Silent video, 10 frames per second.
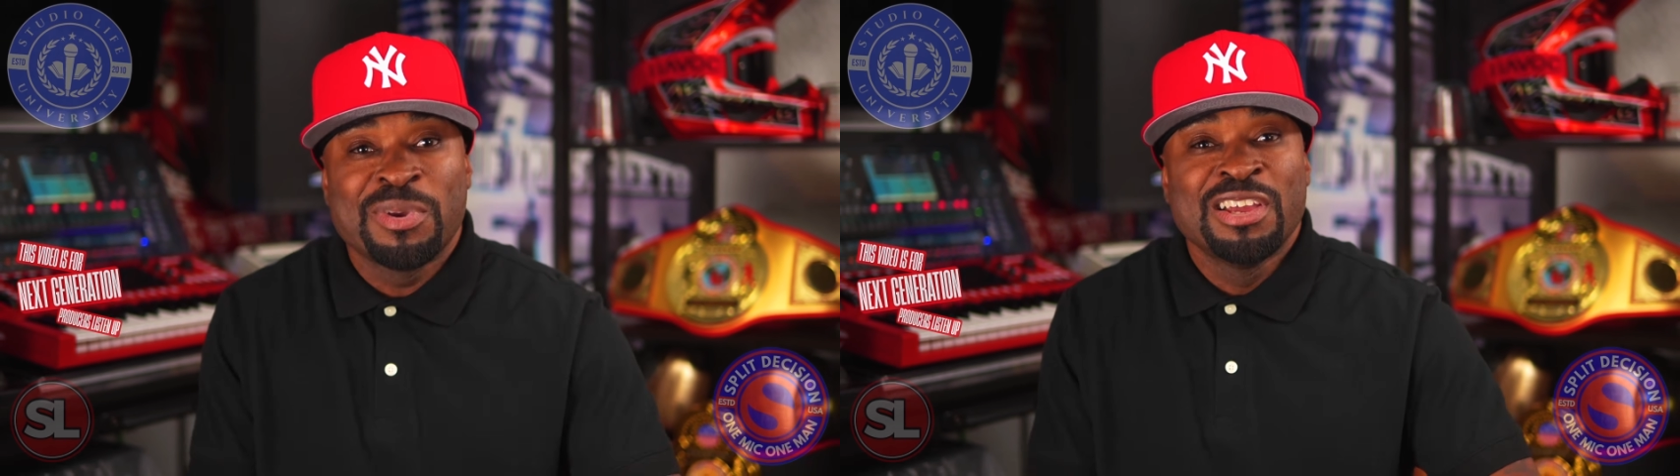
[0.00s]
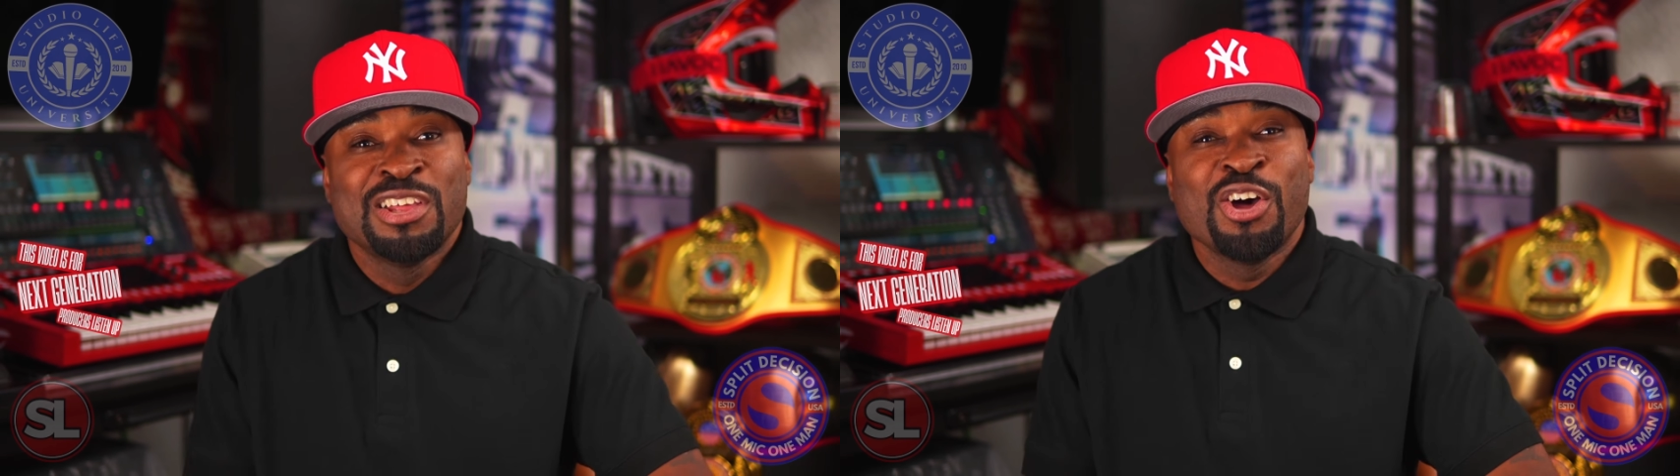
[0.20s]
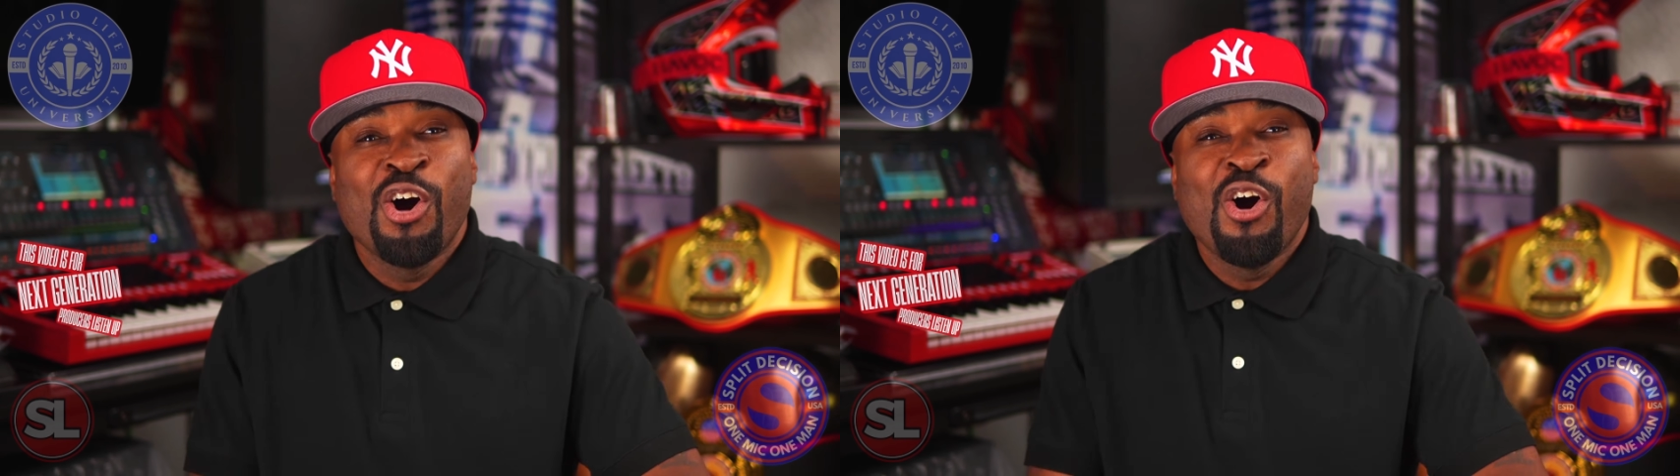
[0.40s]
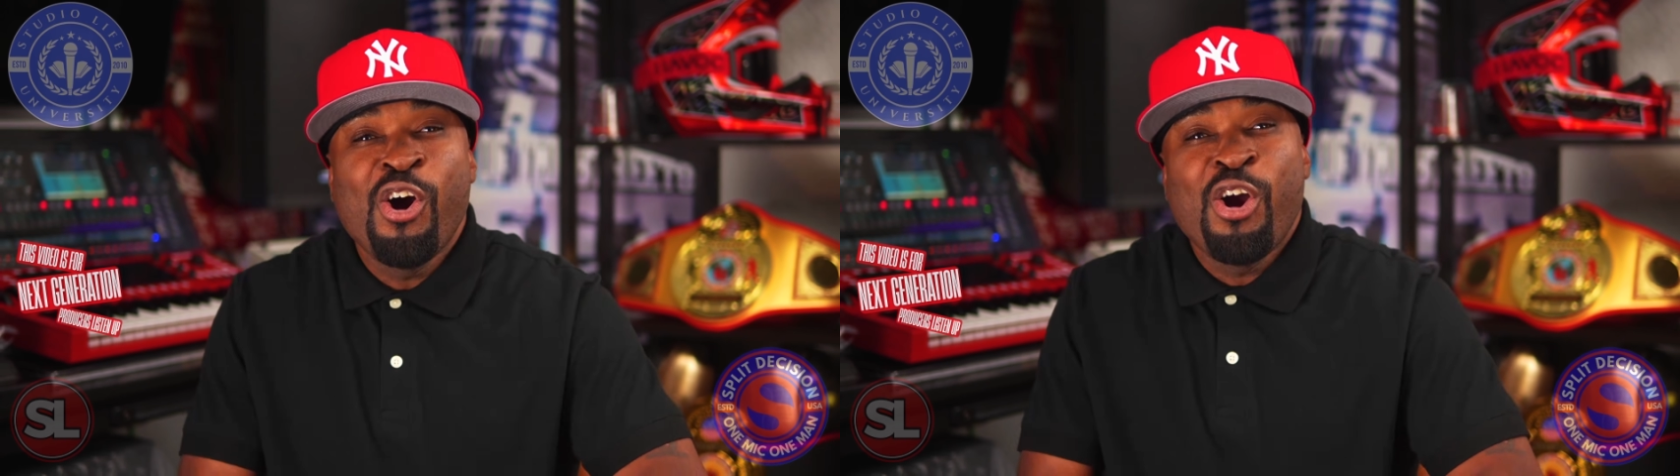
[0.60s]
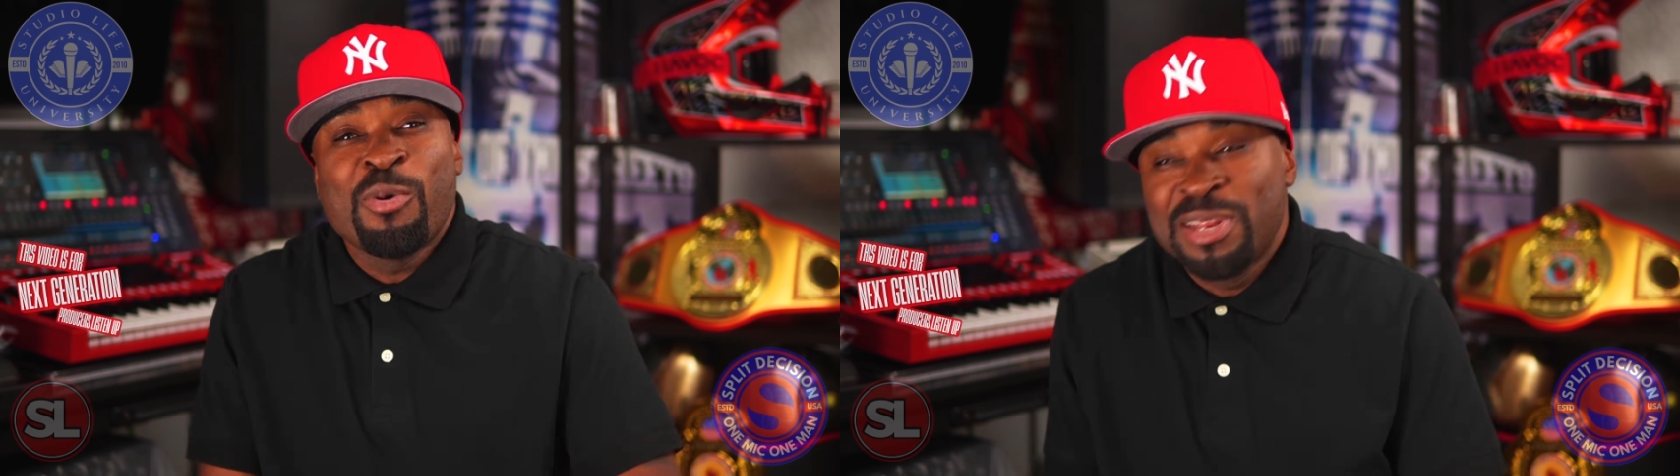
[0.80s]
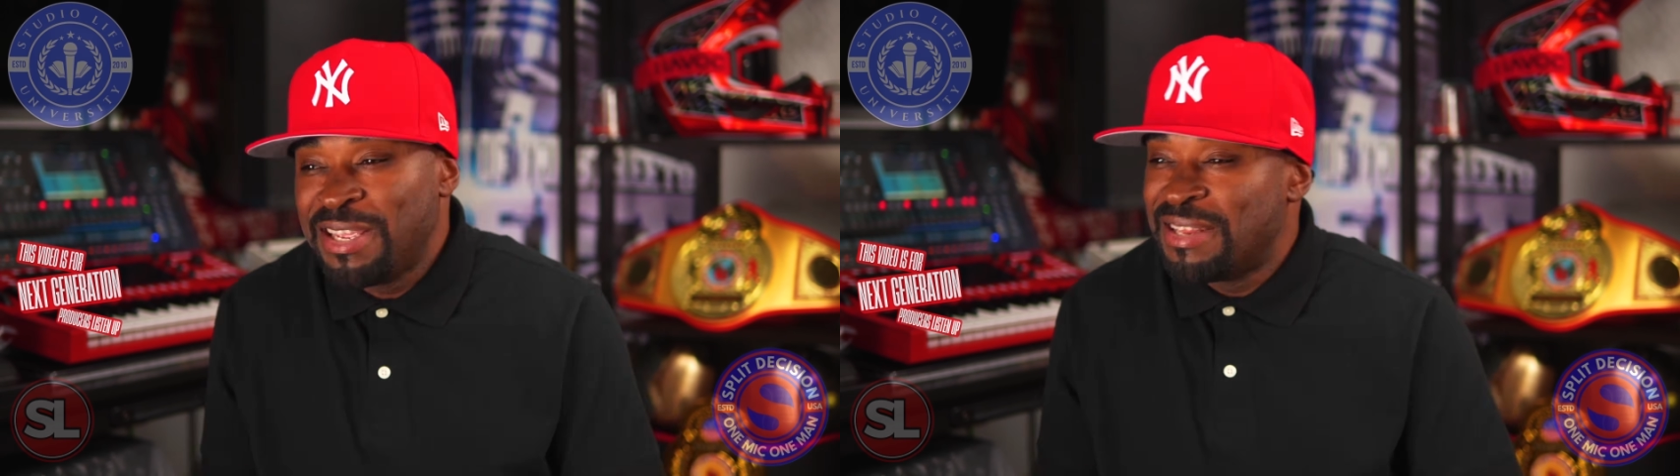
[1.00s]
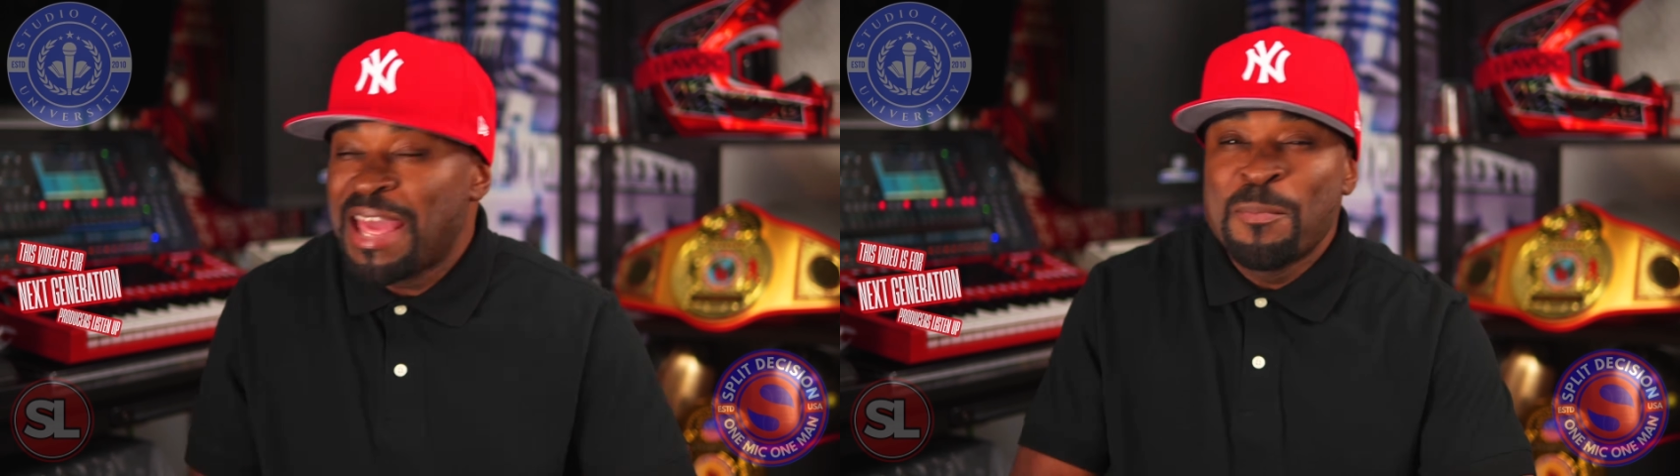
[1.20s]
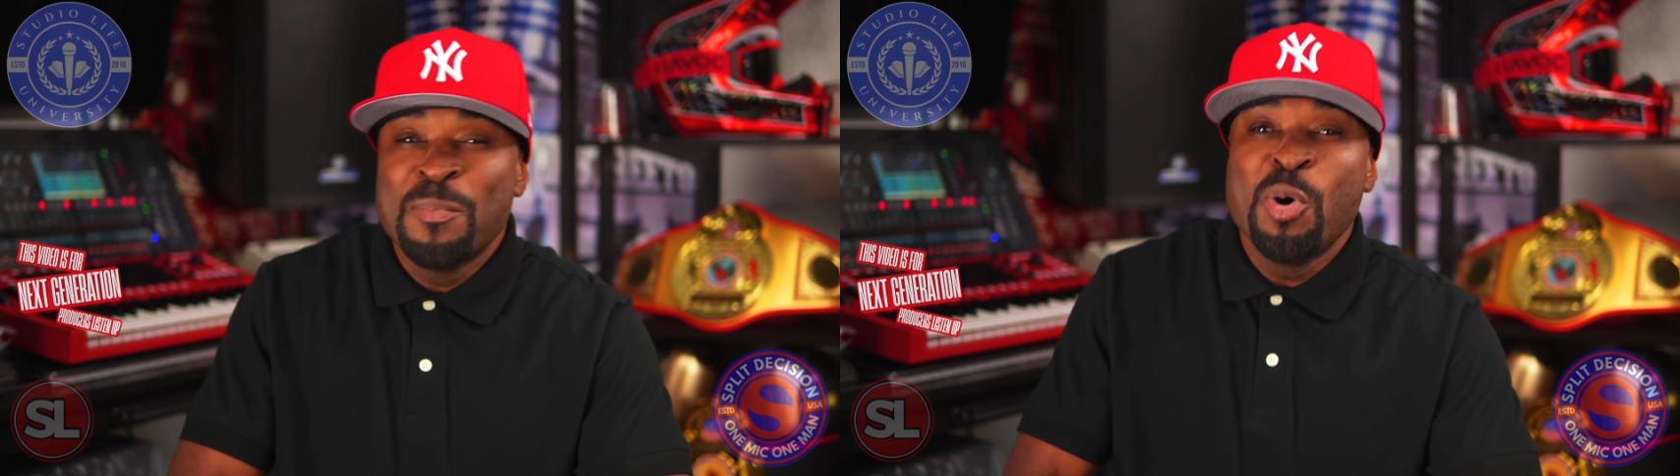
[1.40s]
the harmony and
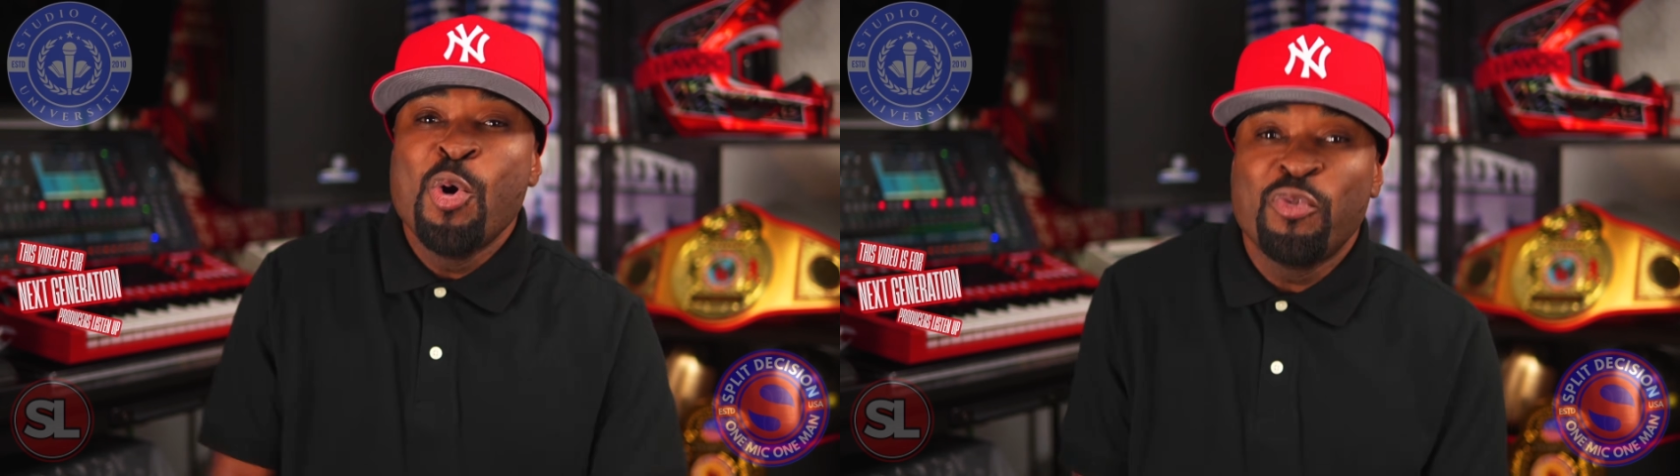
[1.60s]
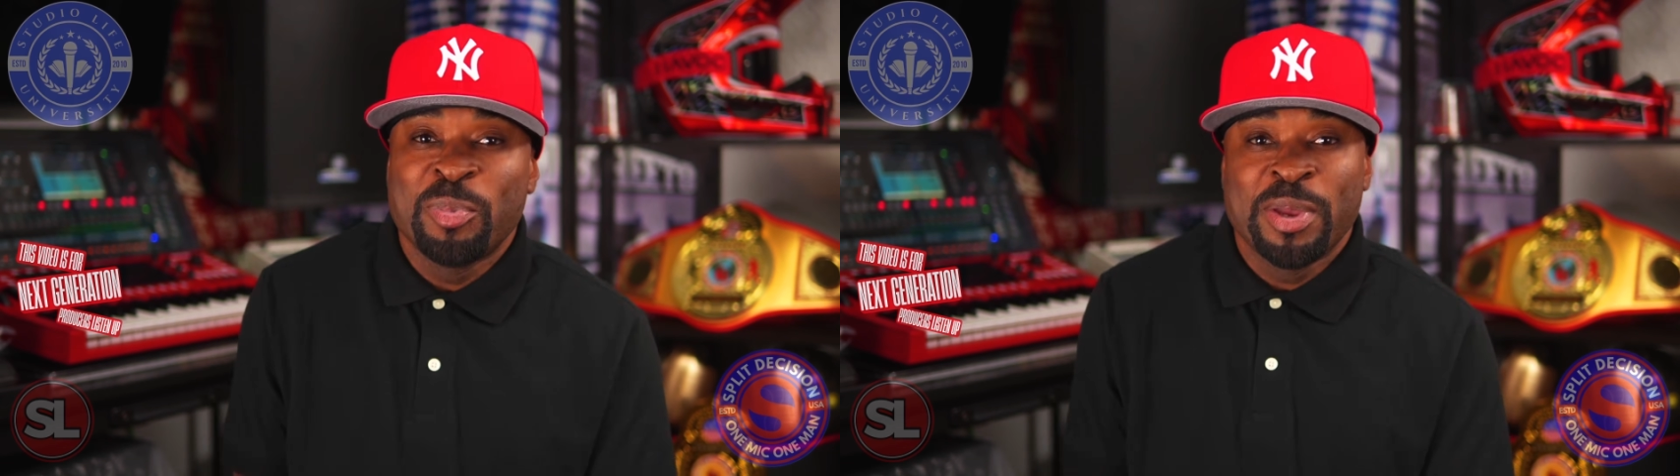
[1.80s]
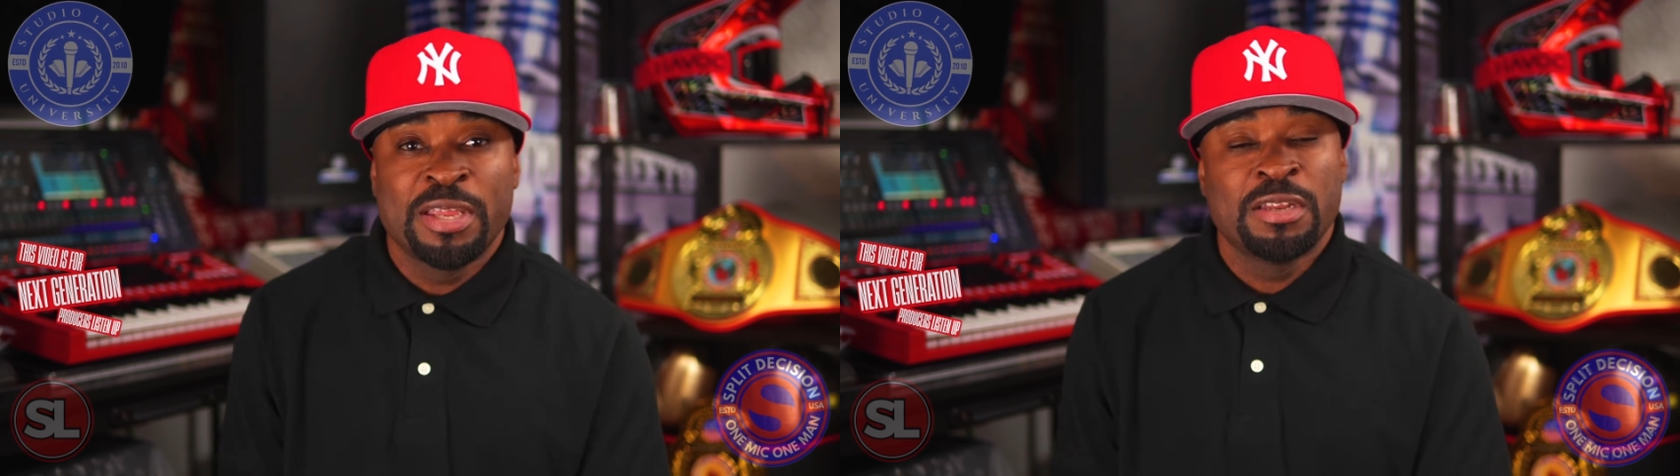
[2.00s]
that movement,